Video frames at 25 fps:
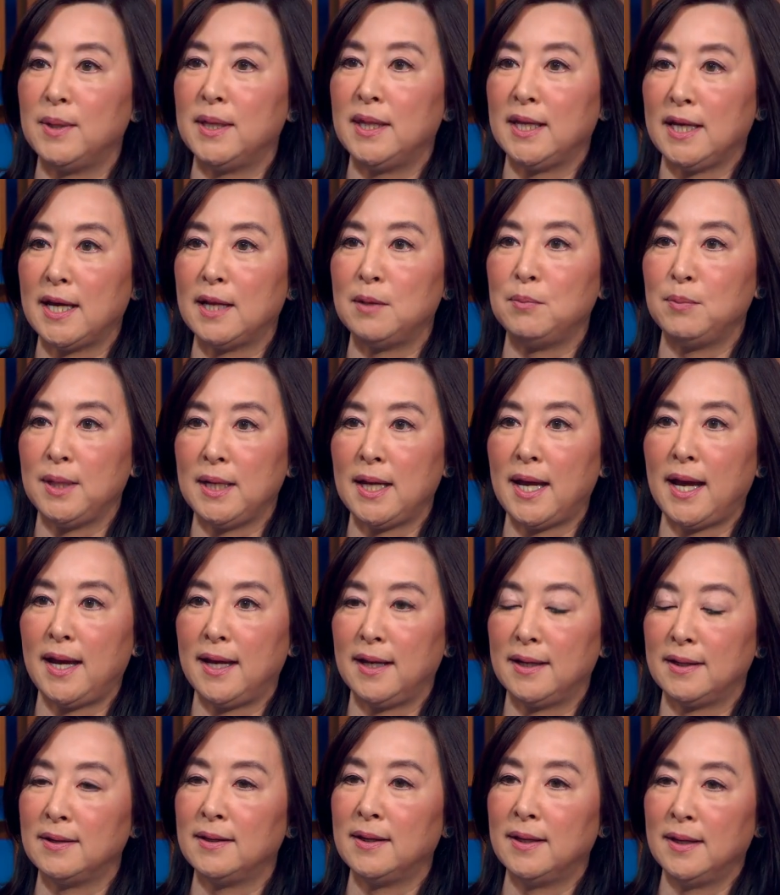in the
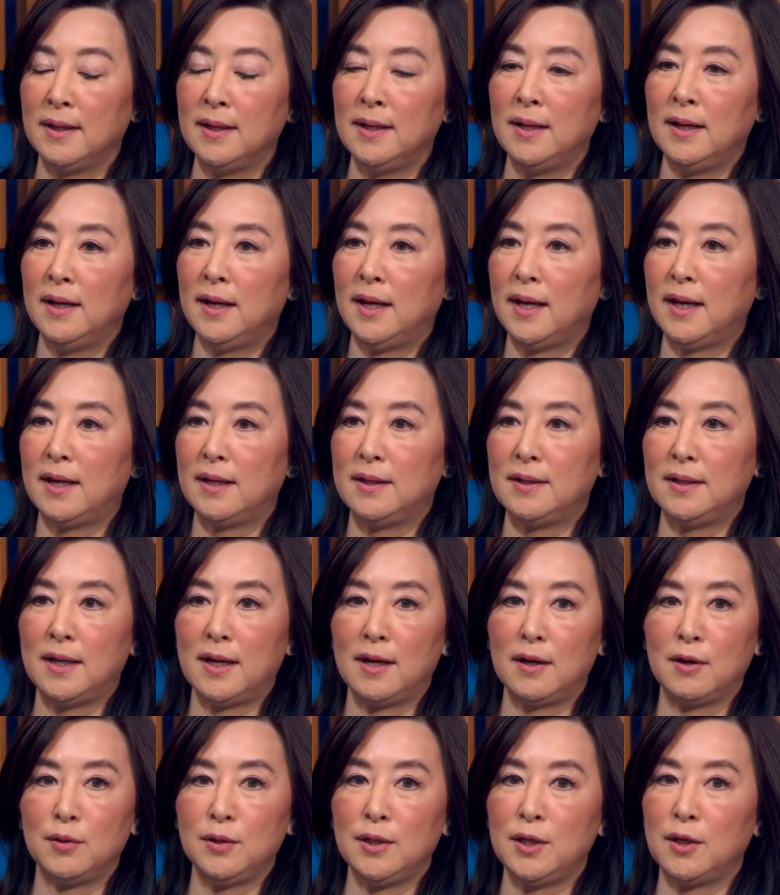NBA.
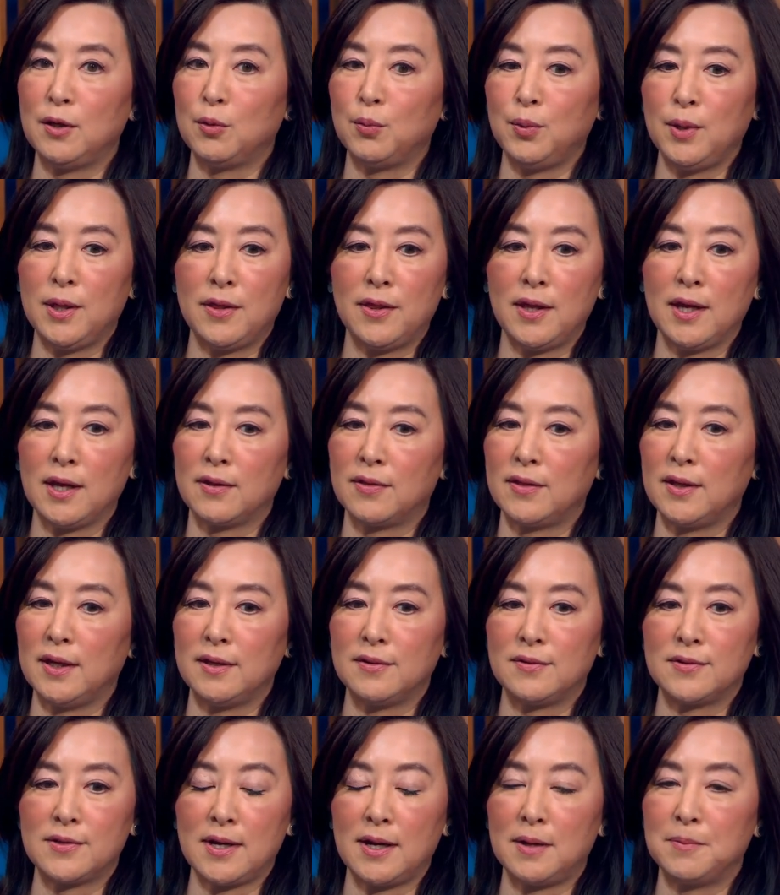And we think
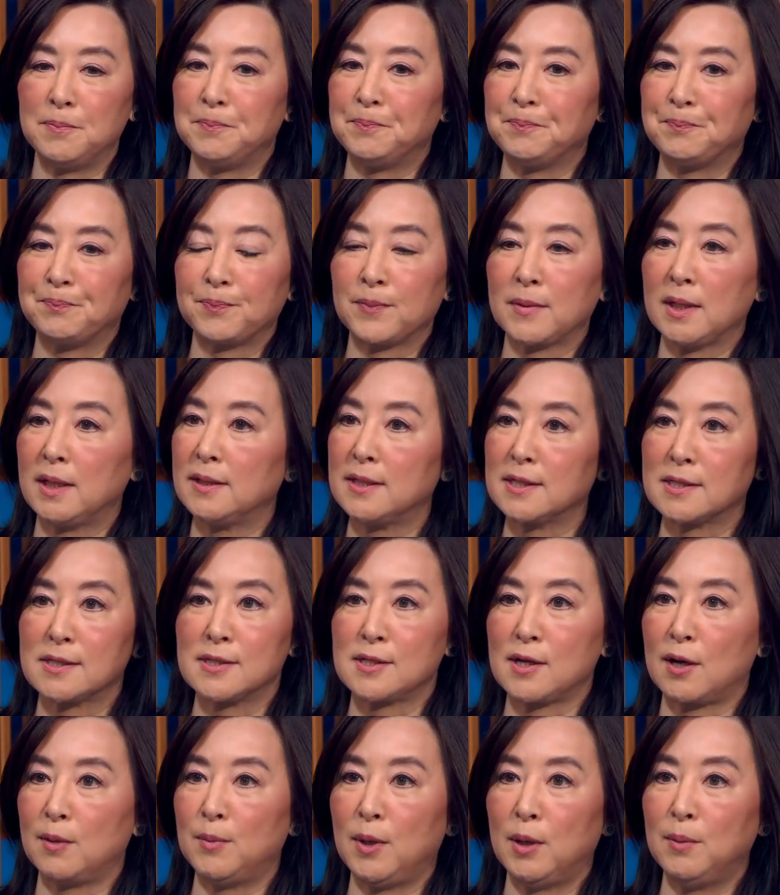that this is
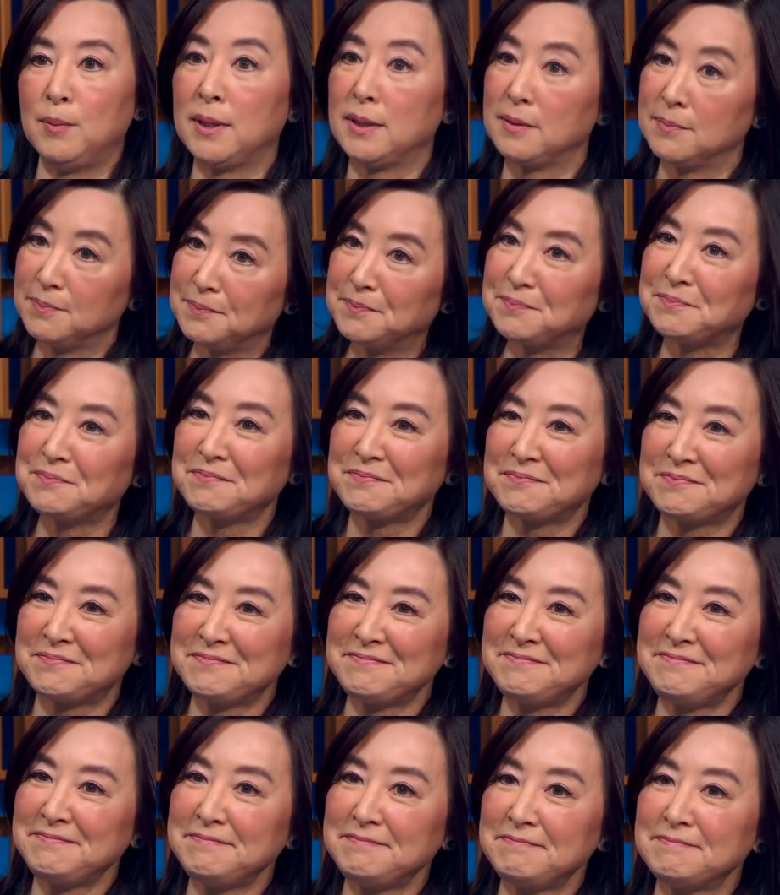our moment. That's going to
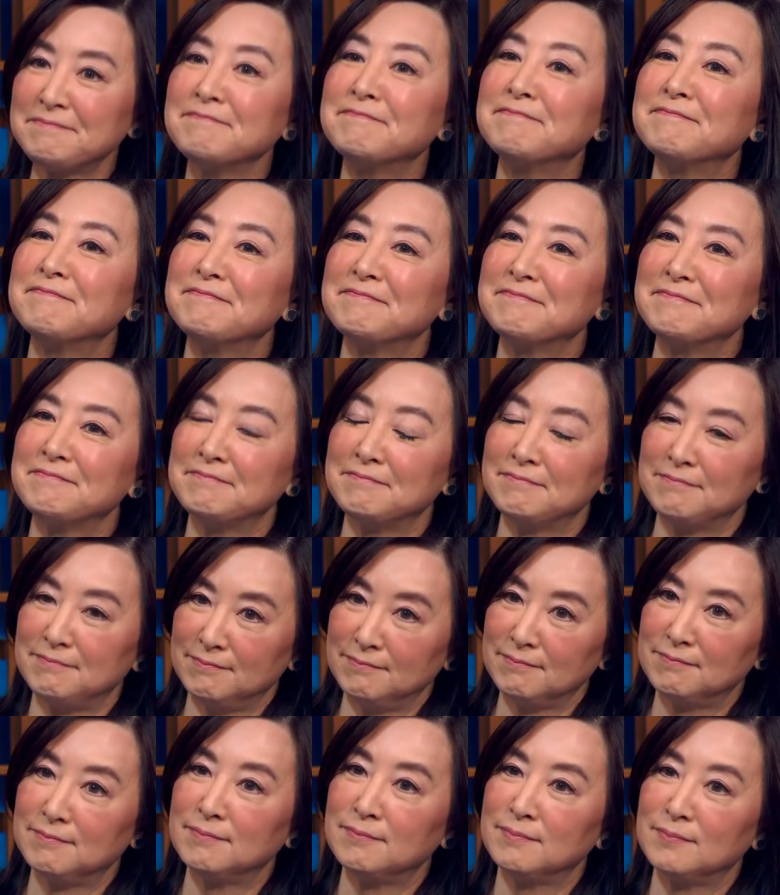happen. Thank you.
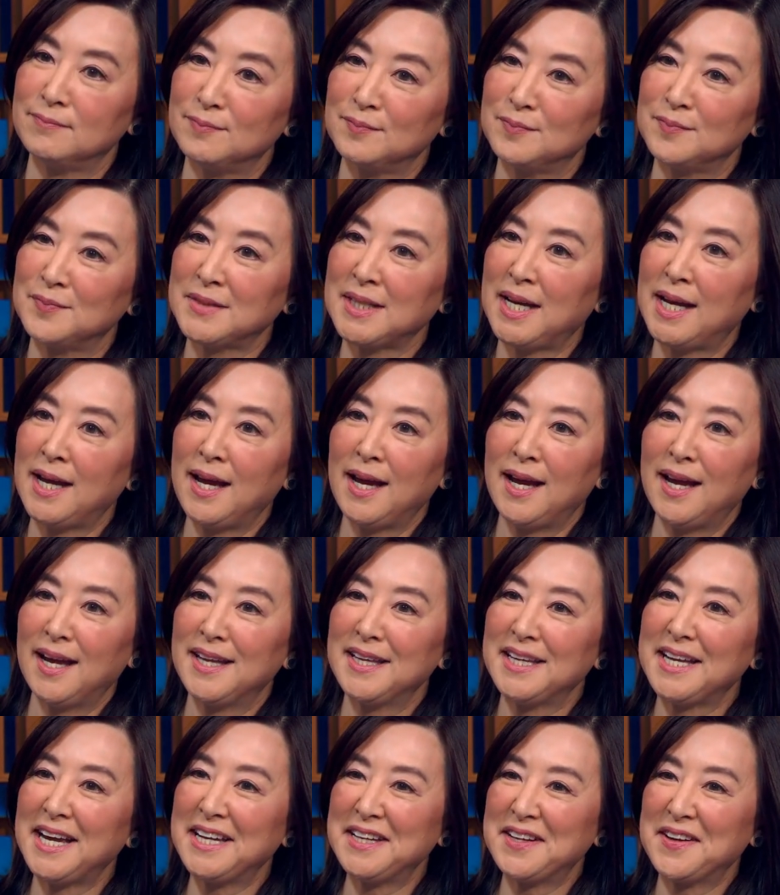Sorry, the allergy
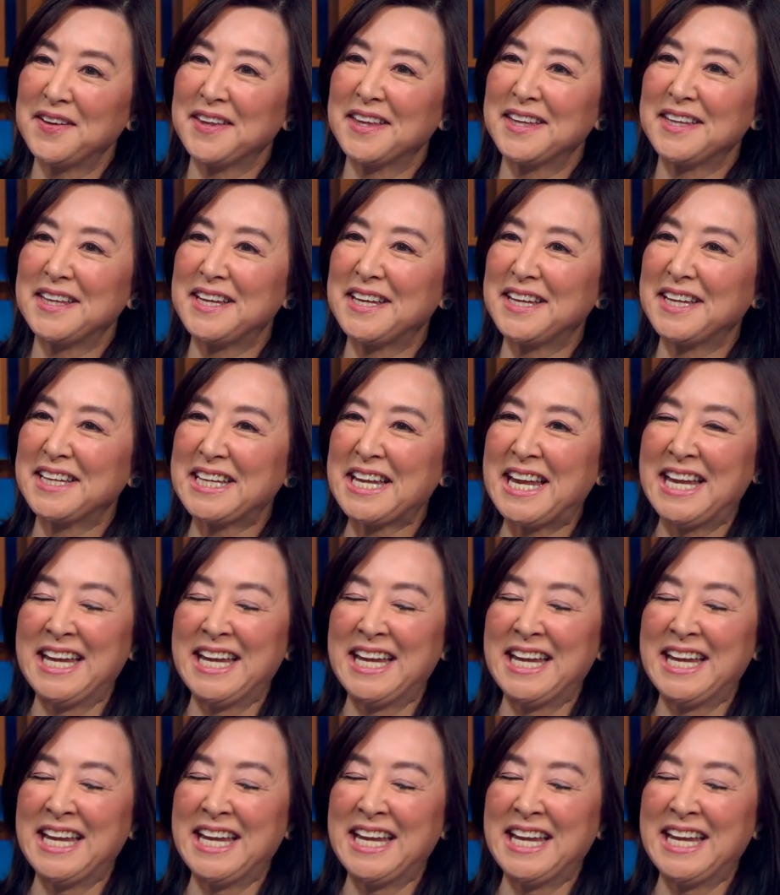attack comes every